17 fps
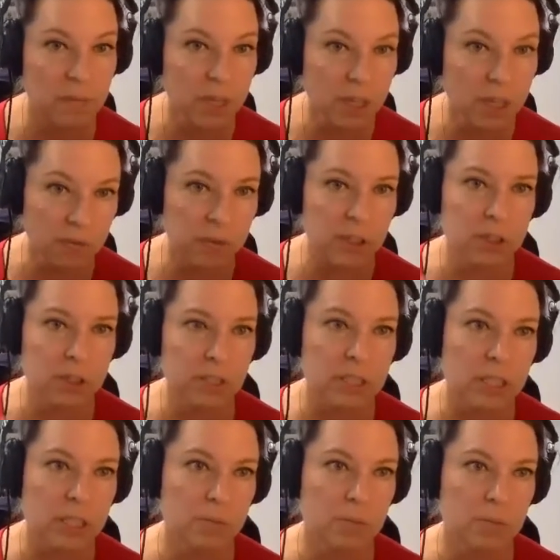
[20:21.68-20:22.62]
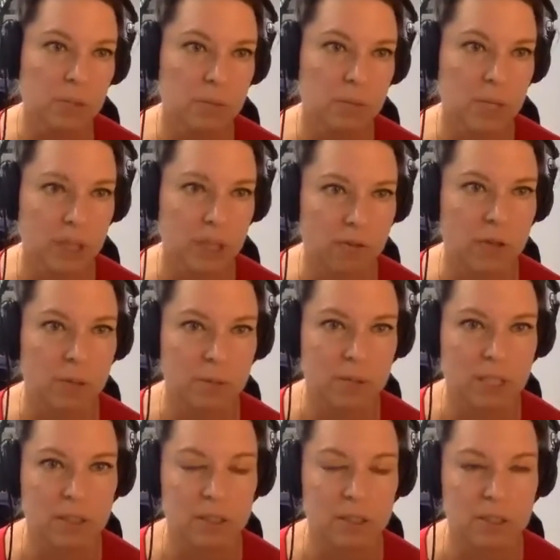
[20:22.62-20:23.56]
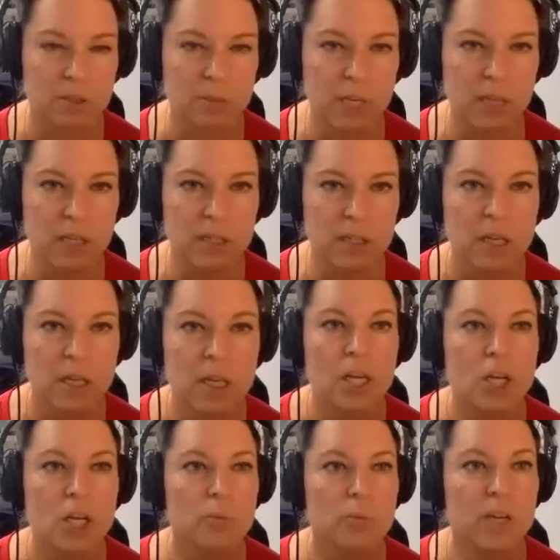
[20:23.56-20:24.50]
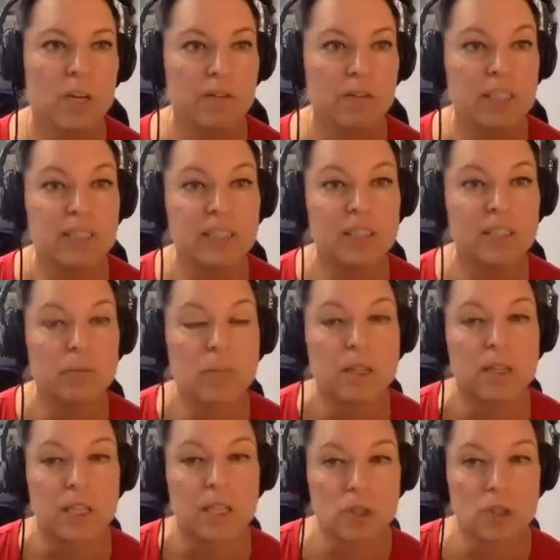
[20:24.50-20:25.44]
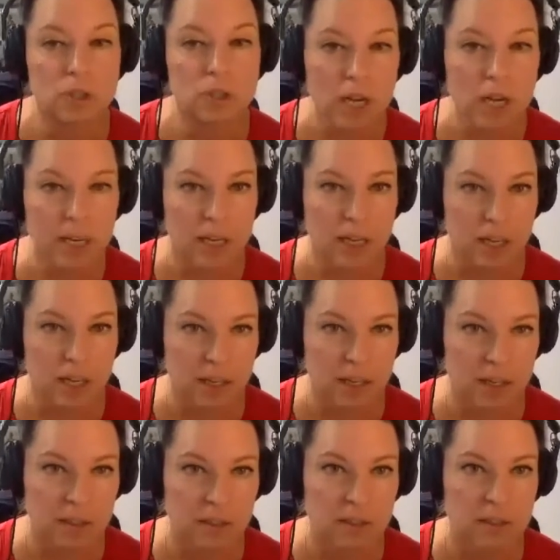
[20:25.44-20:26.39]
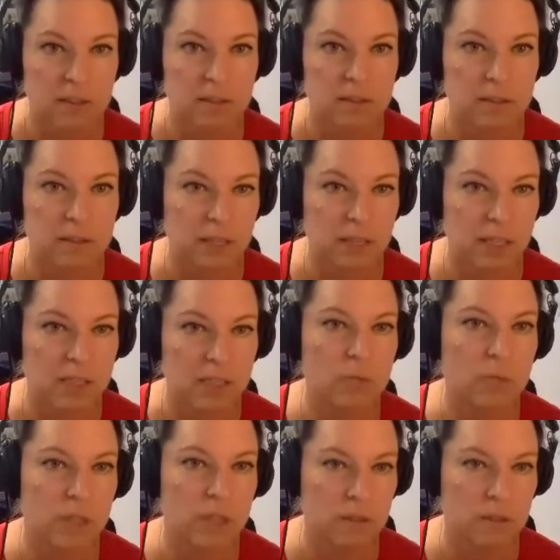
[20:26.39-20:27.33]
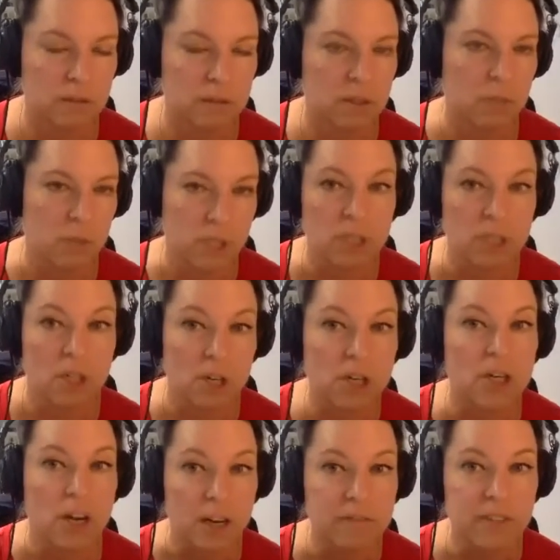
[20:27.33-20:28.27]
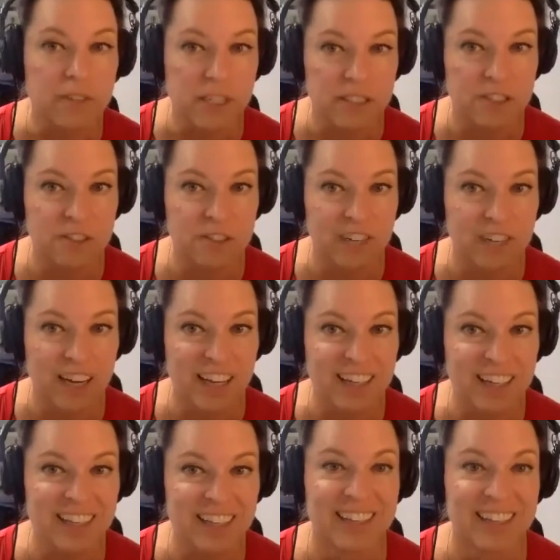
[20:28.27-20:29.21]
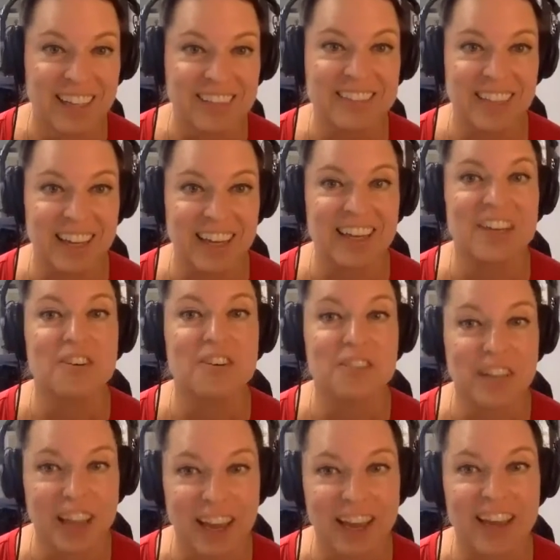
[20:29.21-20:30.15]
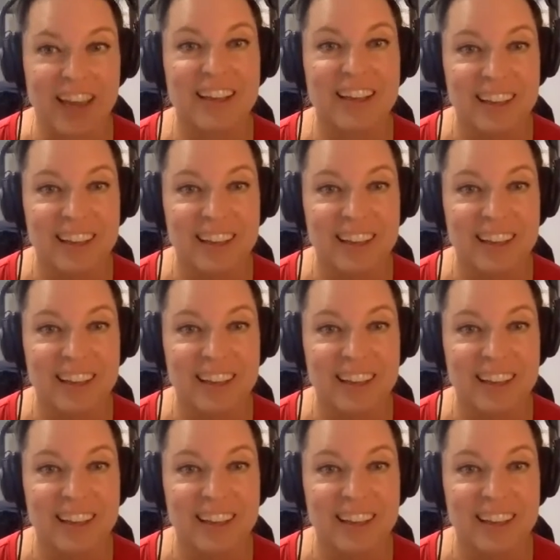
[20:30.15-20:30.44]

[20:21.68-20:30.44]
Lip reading: for your sleep to be interrupted a little bit. But if it's something that's chronic, that's when someone's in our office, right? Of saying, okay,